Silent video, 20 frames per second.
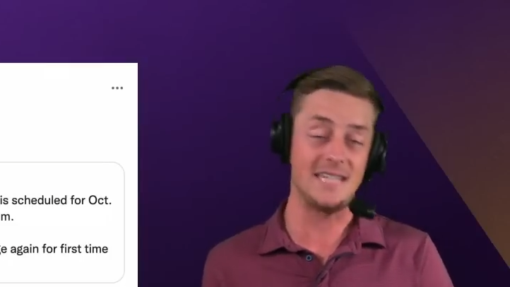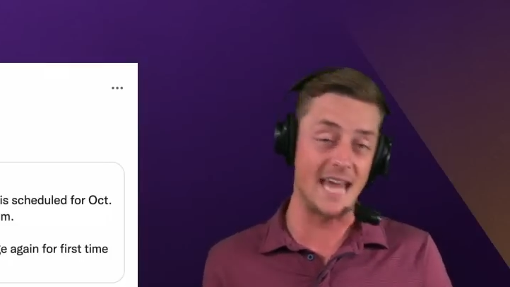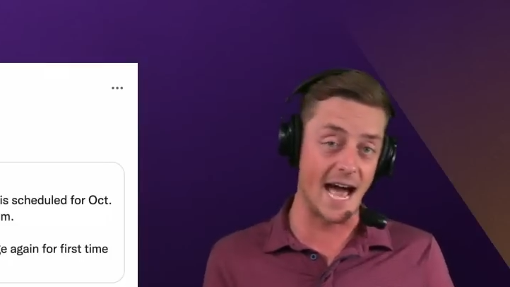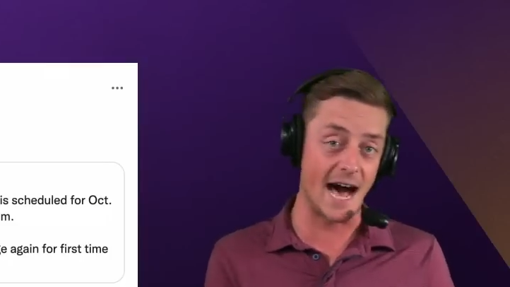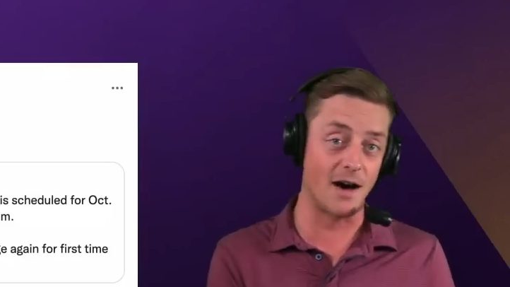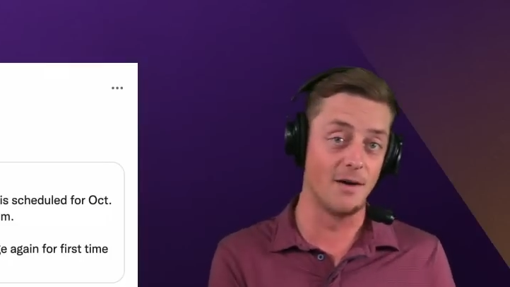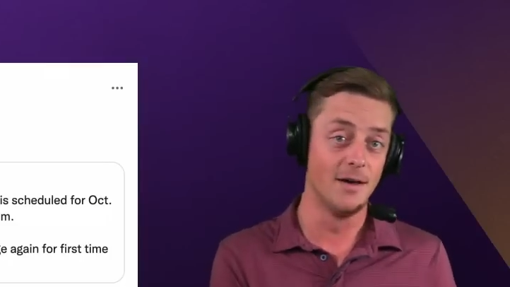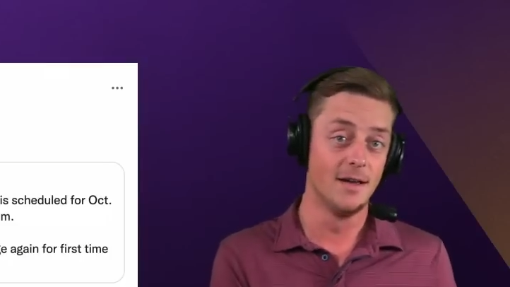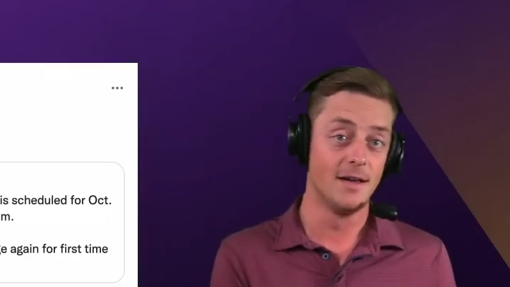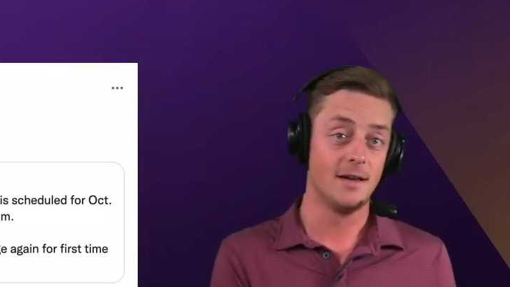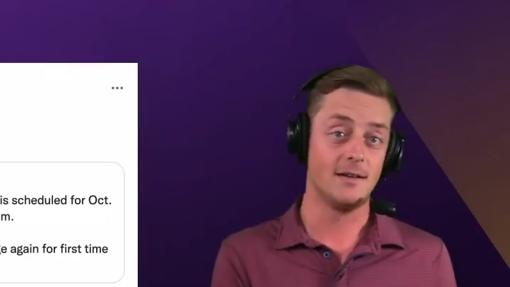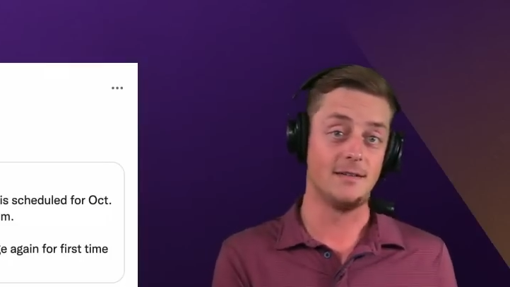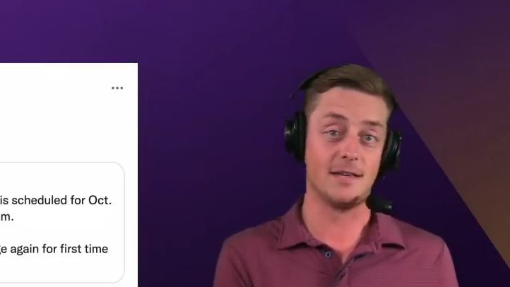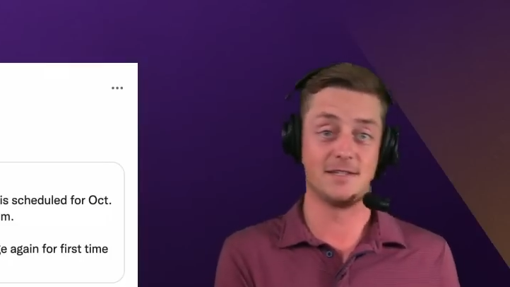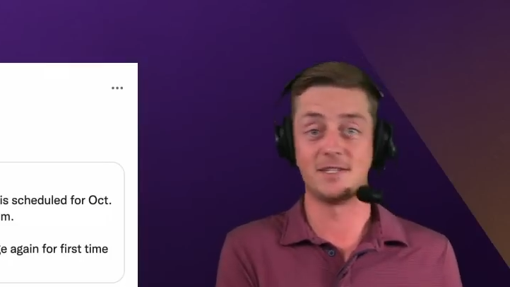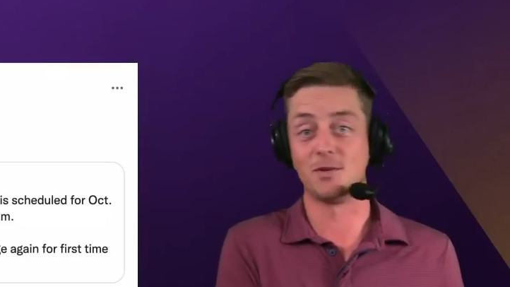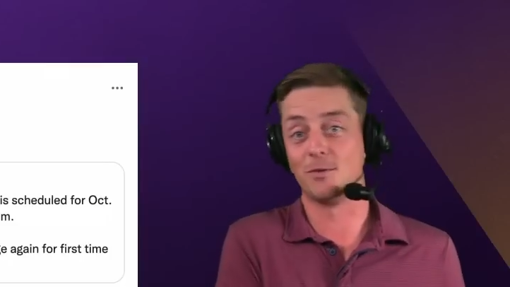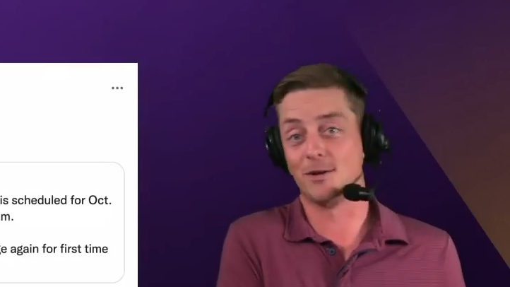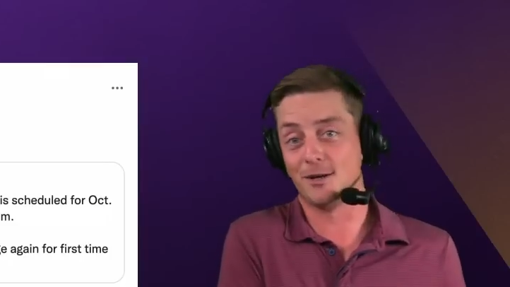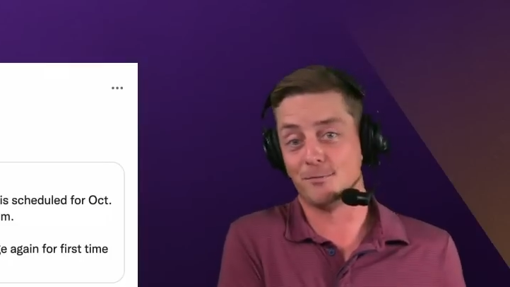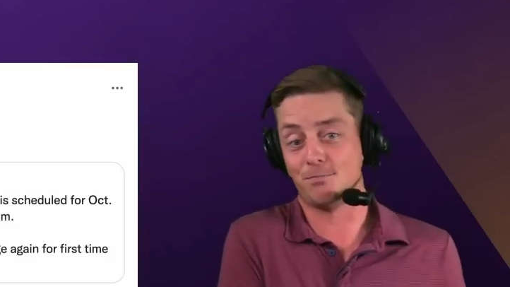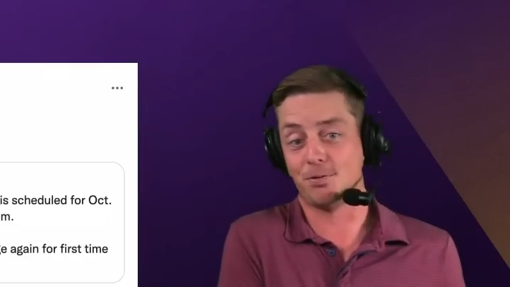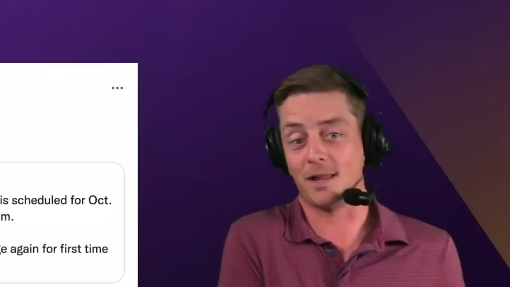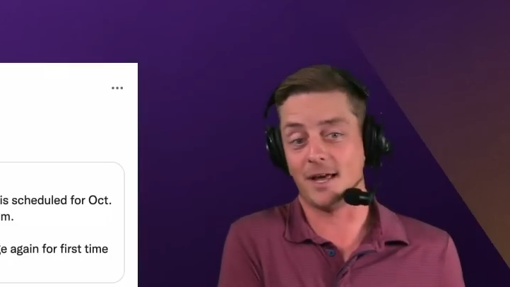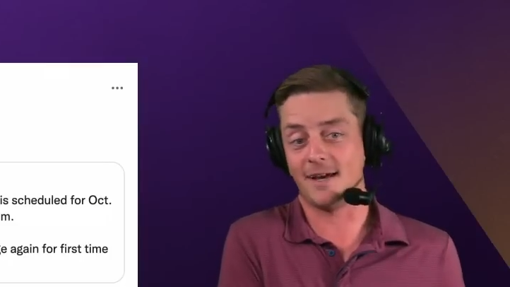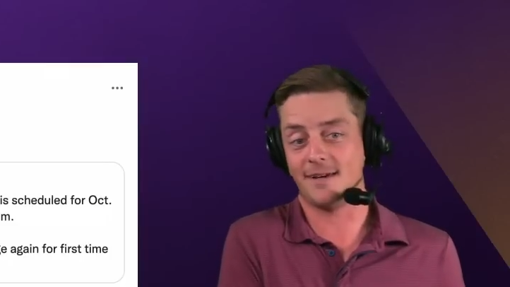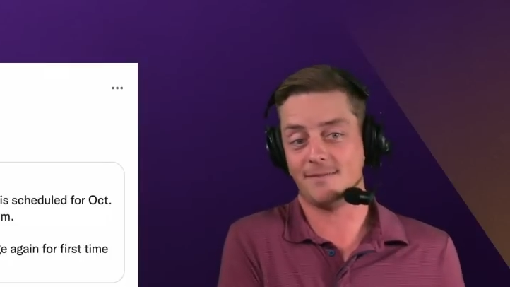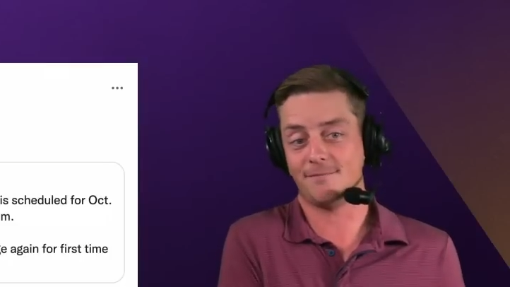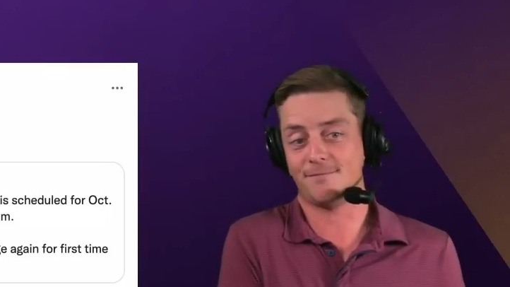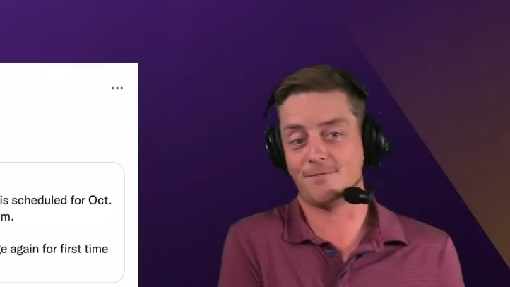Now, does he want to
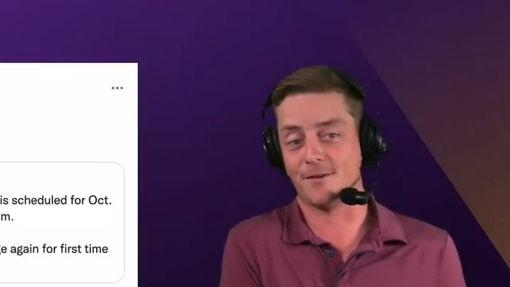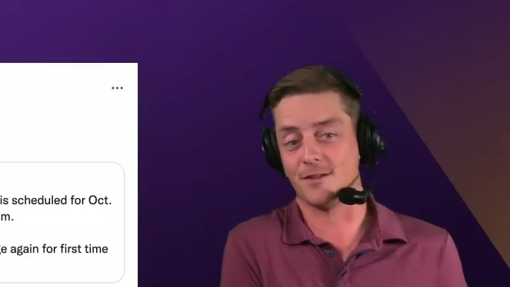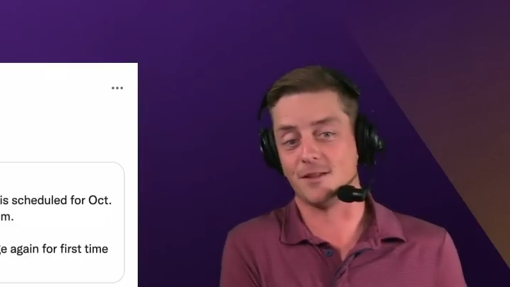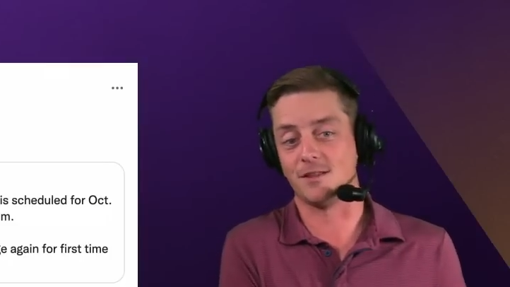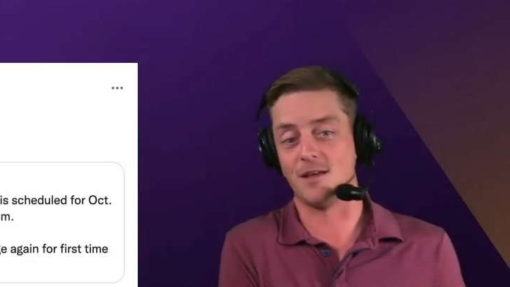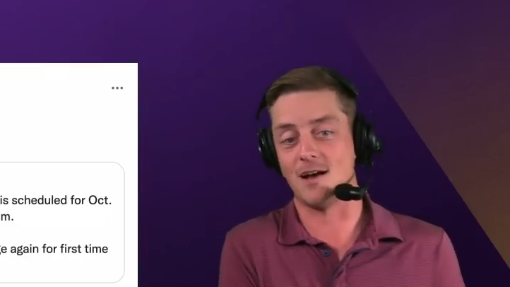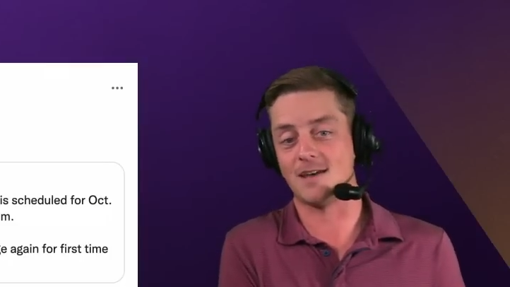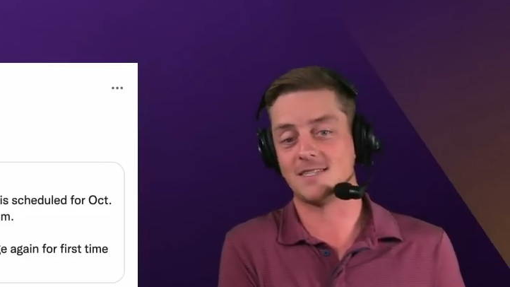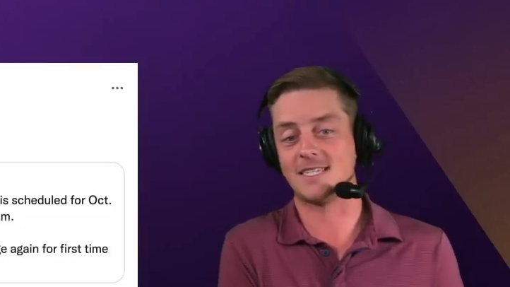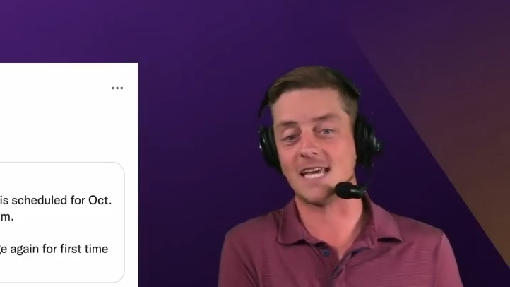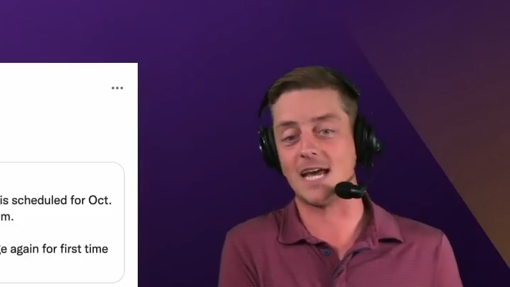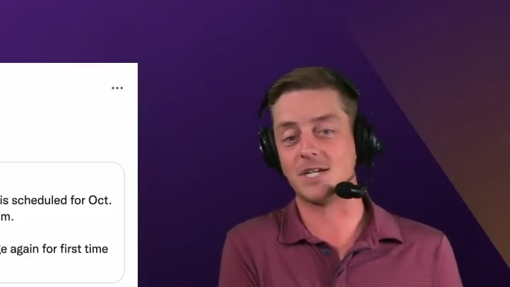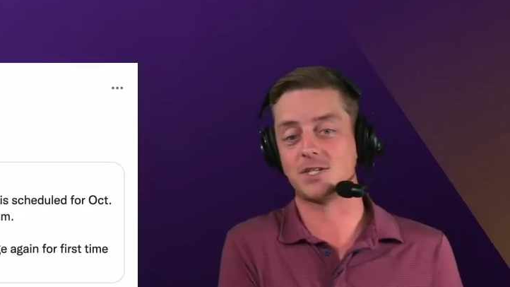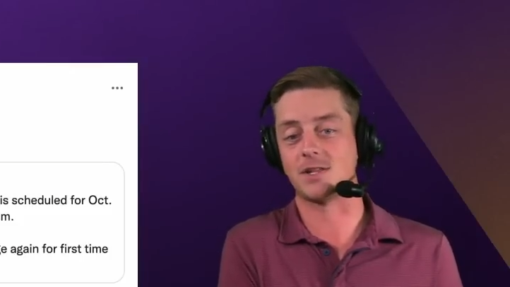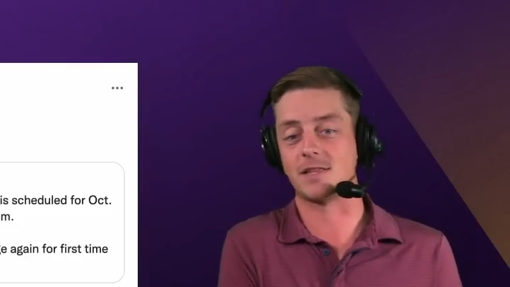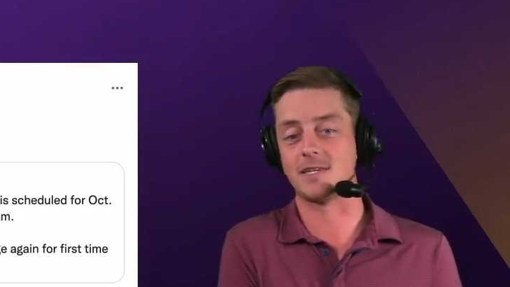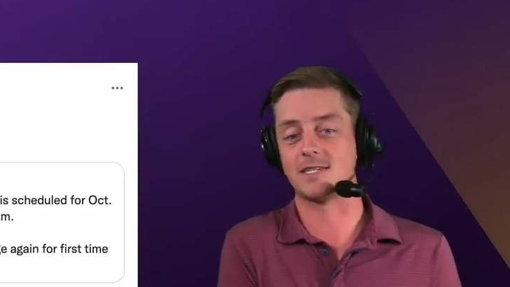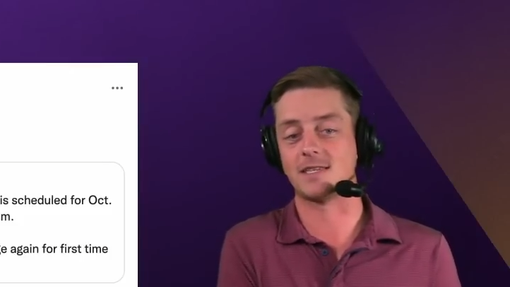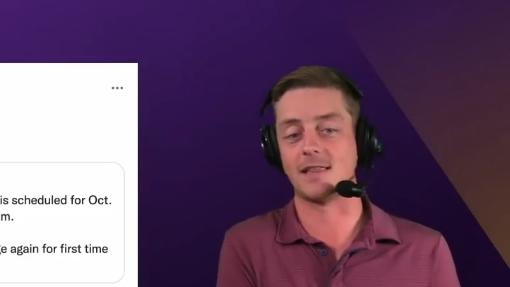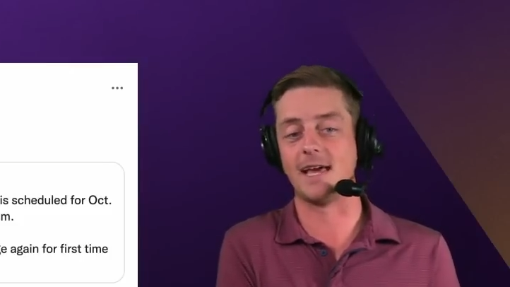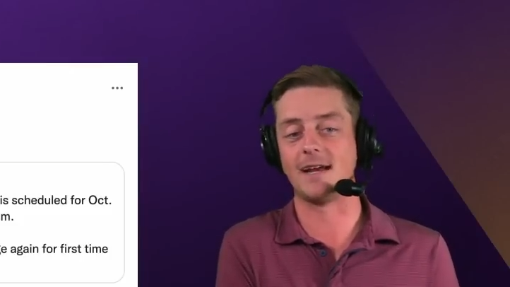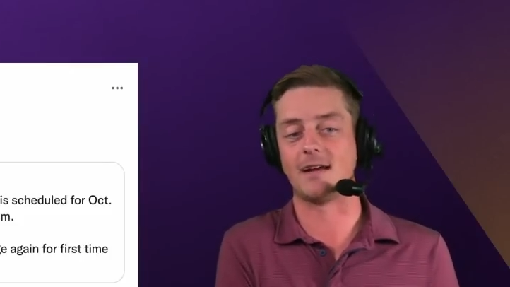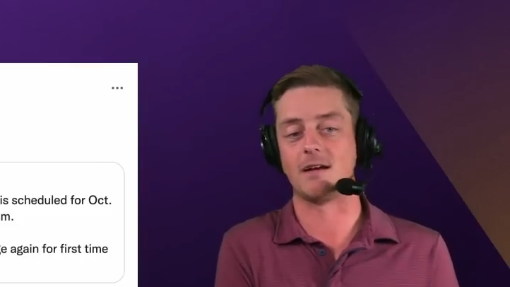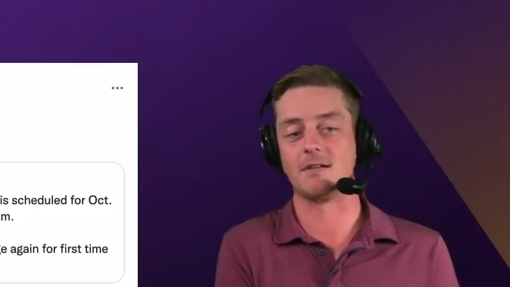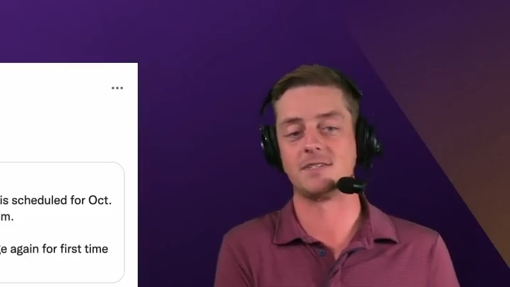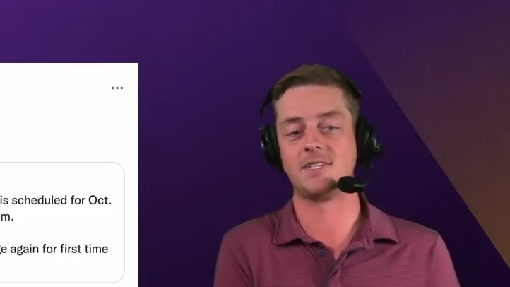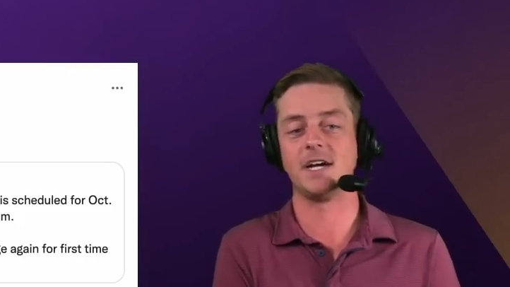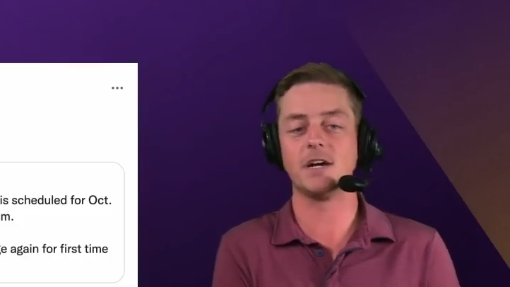play for the Los Angeles Lakers?